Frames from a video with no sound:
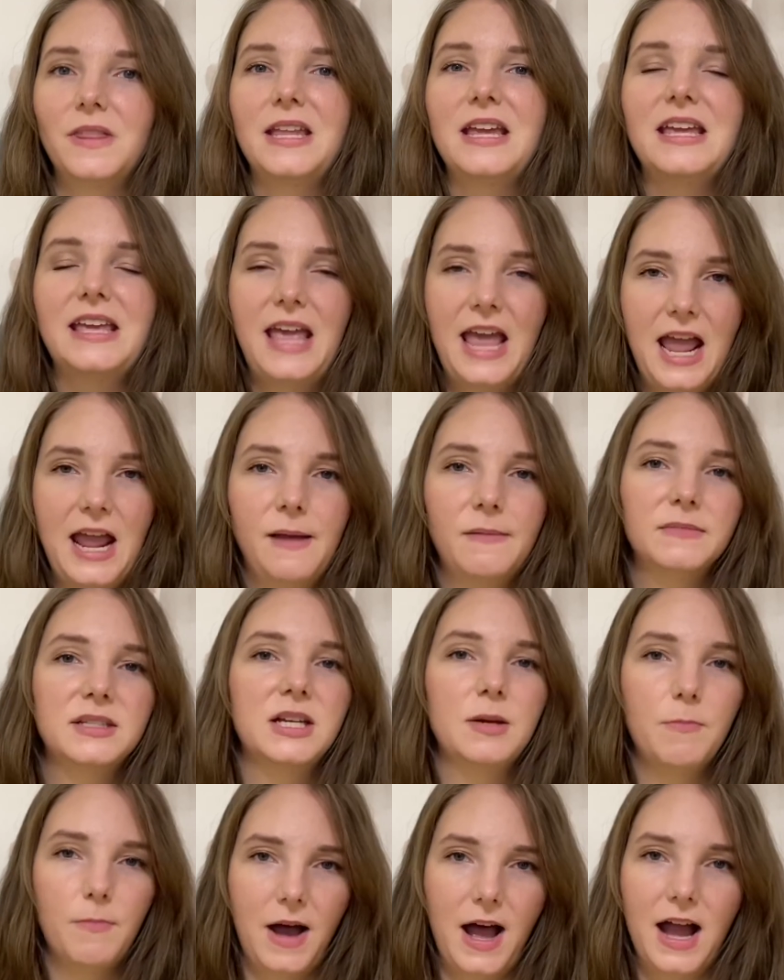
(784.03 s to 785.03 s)
came
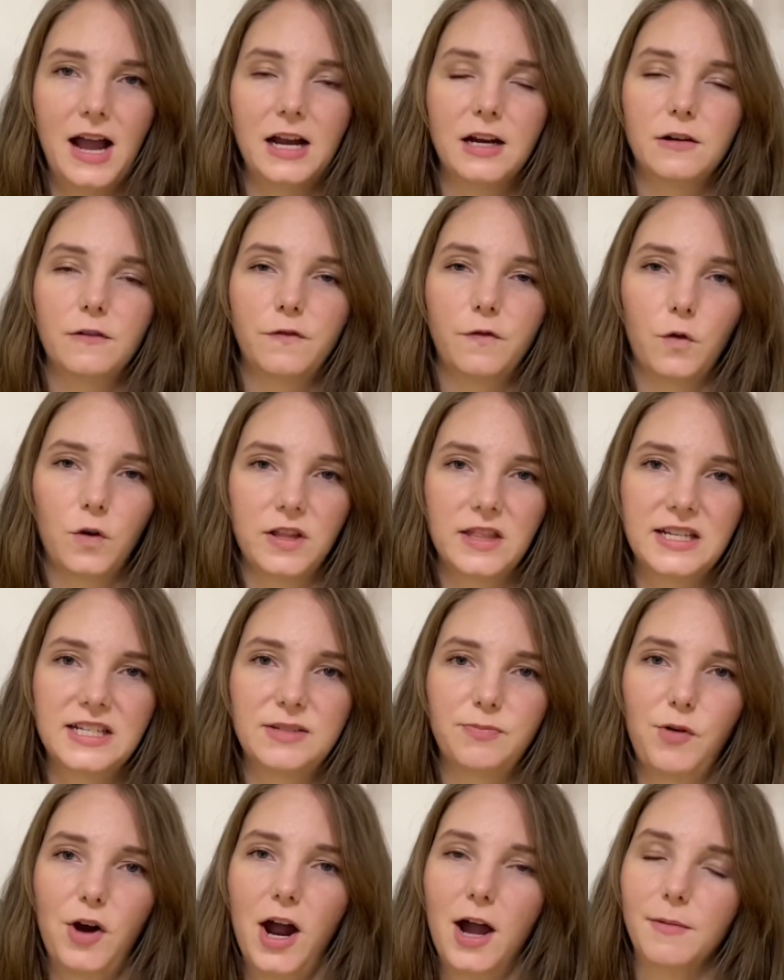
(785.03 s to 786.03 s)
to mind for these
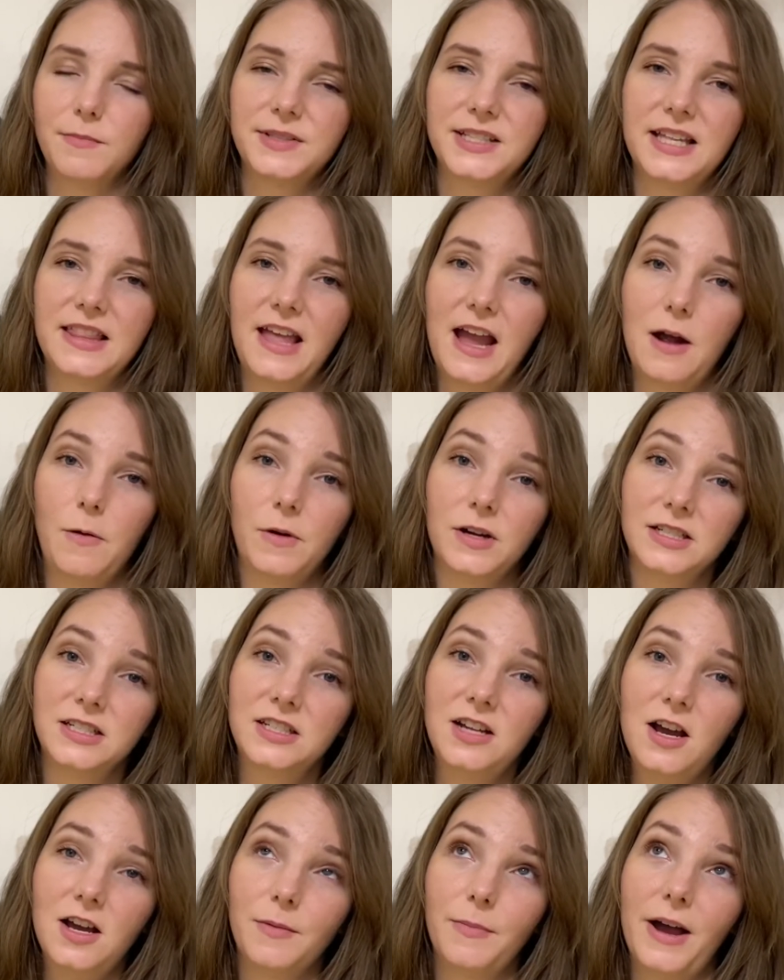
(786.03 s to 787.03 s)
prompts and that I wanted to
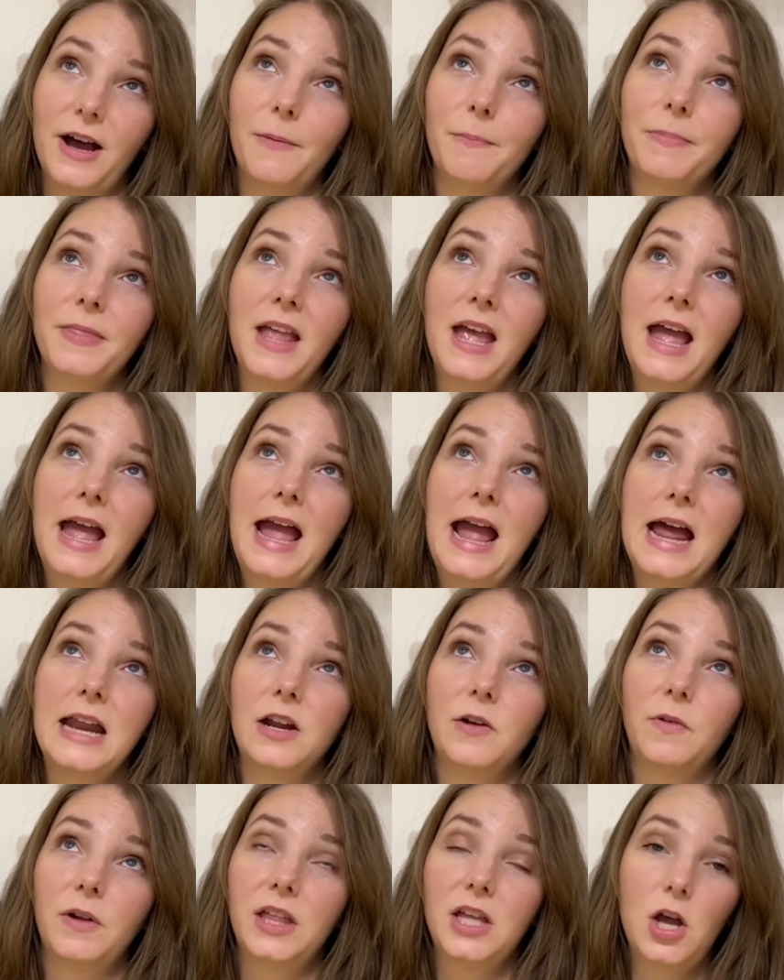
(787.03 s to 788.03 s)
talk about. And
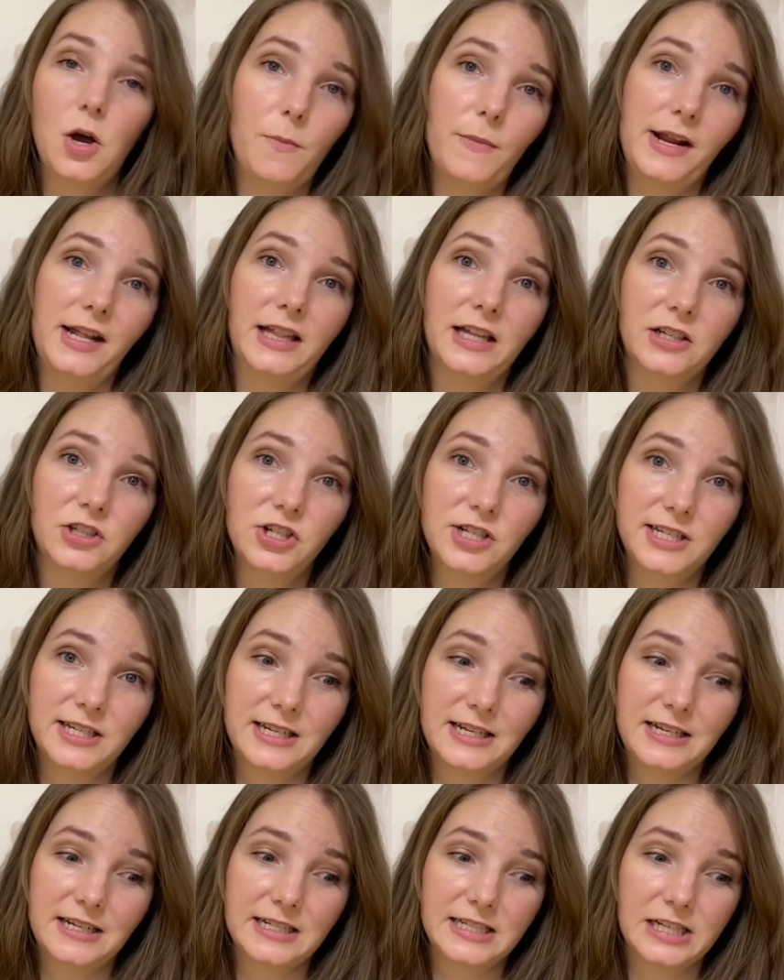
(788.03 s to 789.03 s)
I really hope my
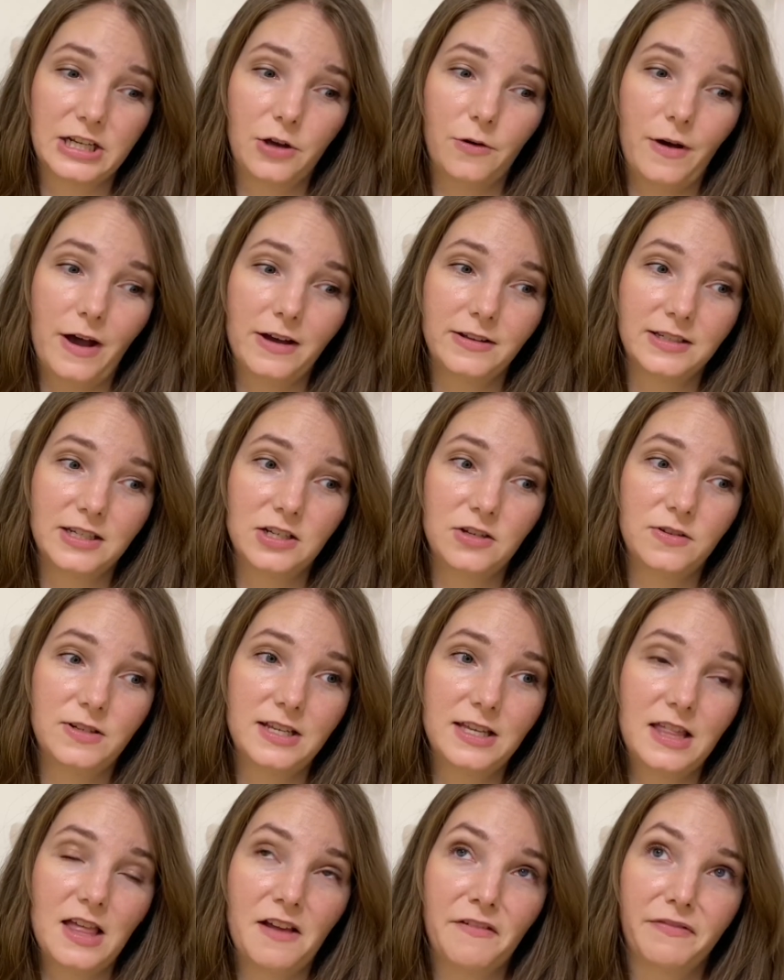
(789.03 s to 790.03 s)
electricity doesn't go out. Did you
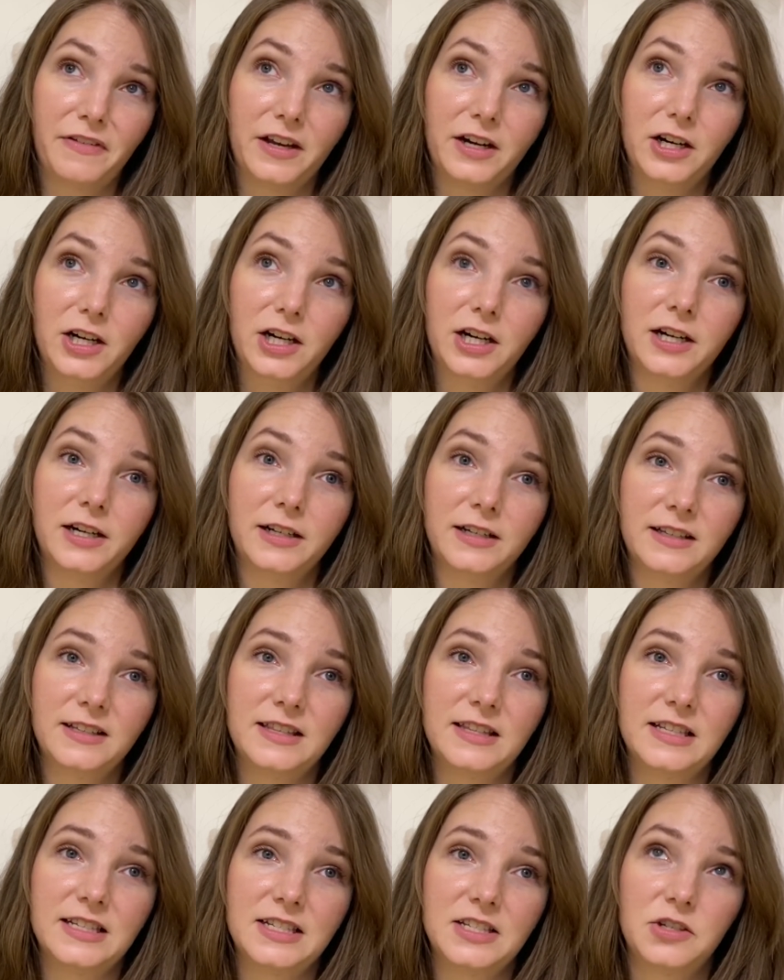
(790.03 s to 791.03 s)
see that flicker?
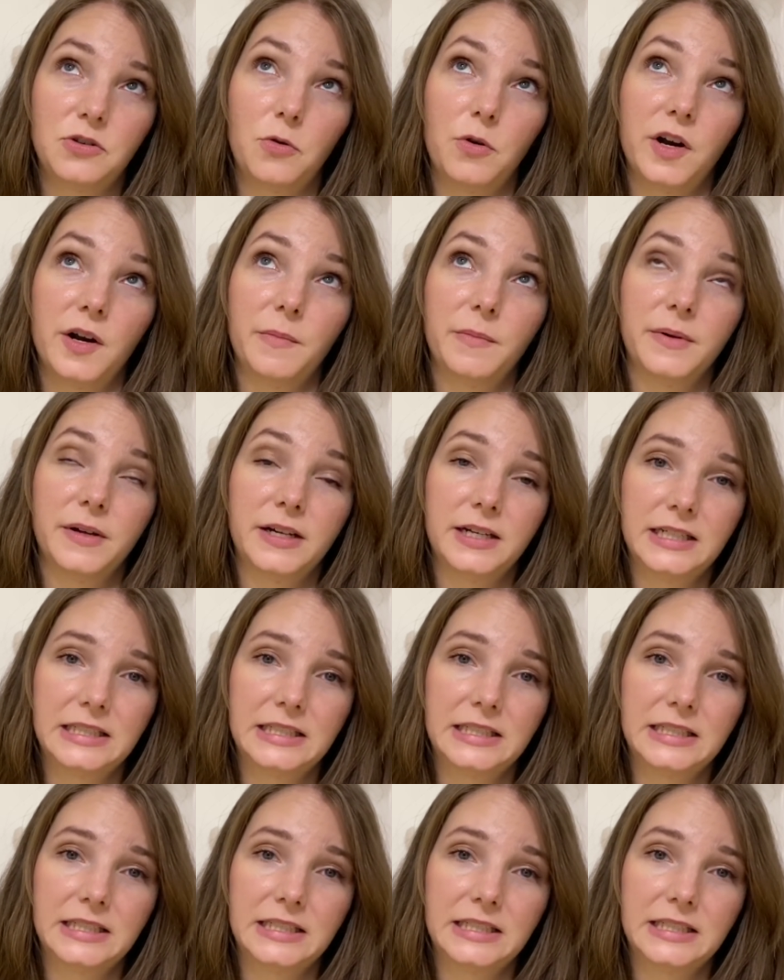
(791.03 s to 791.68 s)
The storm.